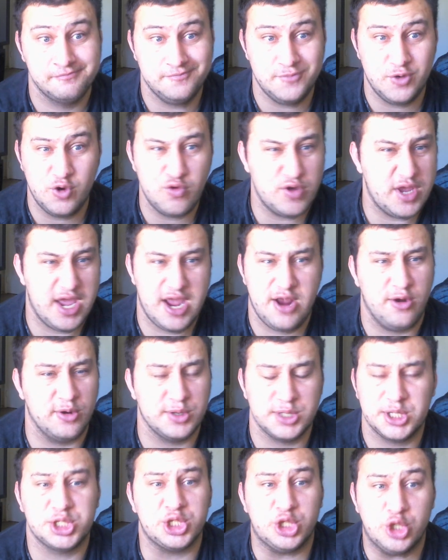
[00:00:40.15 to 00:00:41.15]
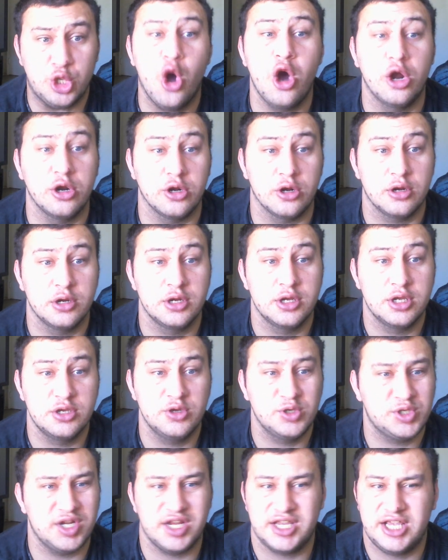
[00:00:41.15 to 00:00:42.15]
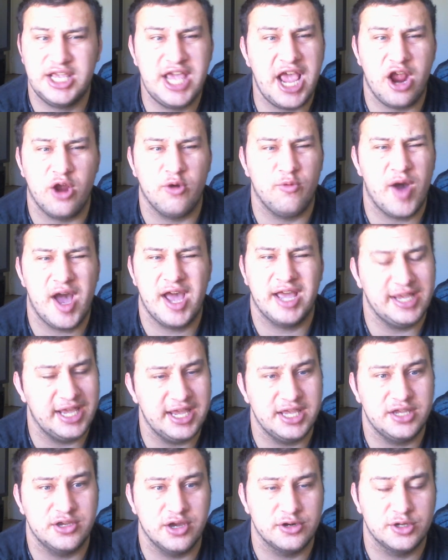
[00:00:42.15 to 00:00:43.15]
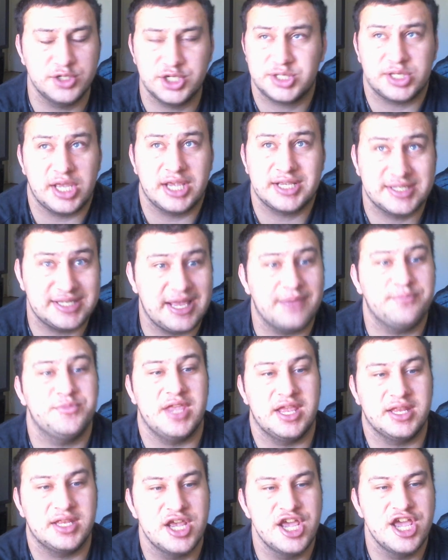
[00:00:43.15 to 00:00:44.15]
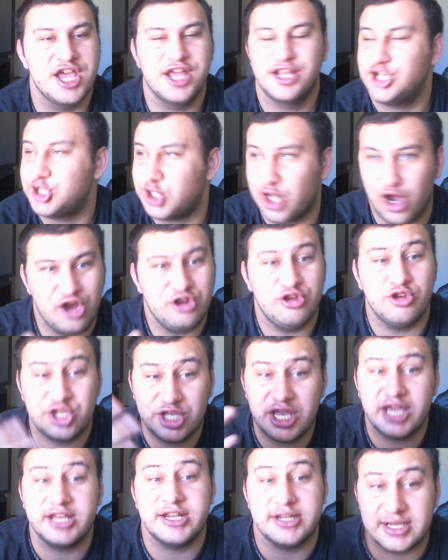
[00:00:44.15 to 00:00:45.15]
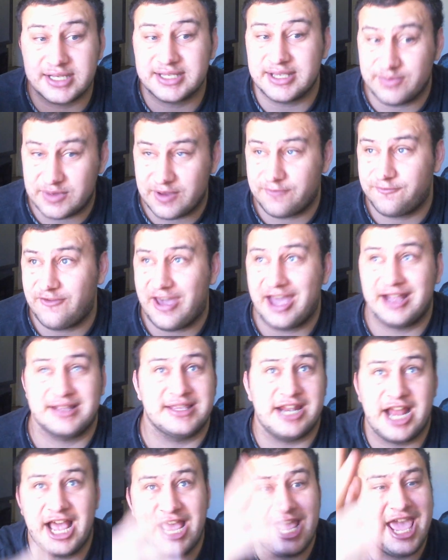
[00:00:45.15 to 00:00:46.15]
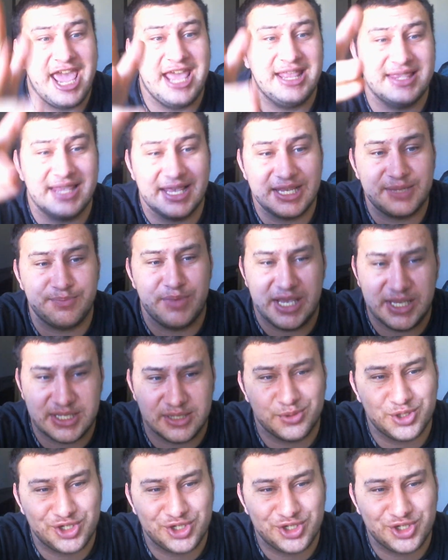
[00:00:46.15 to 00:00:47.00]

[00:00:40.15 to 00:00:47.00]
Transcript: Who cares? It's Gunner. You shouldn't care why I hate Gunner. Just accept it. Just understand and accept the fact that I hate this piece of